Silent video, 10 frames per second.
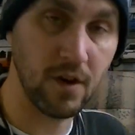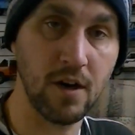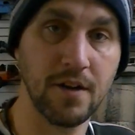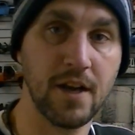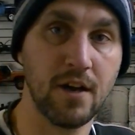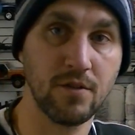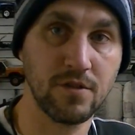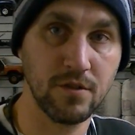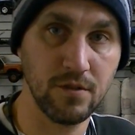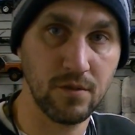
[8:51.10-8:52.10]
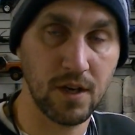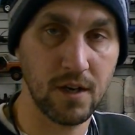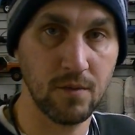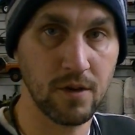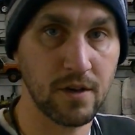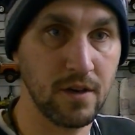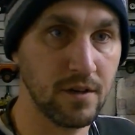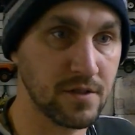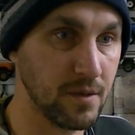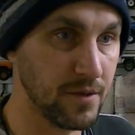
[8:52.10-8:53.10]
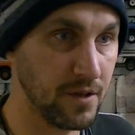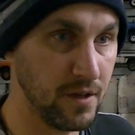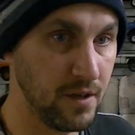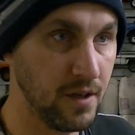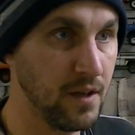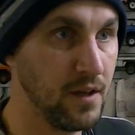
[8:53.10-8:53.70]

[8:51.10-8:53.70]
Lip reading: on now to working on some of the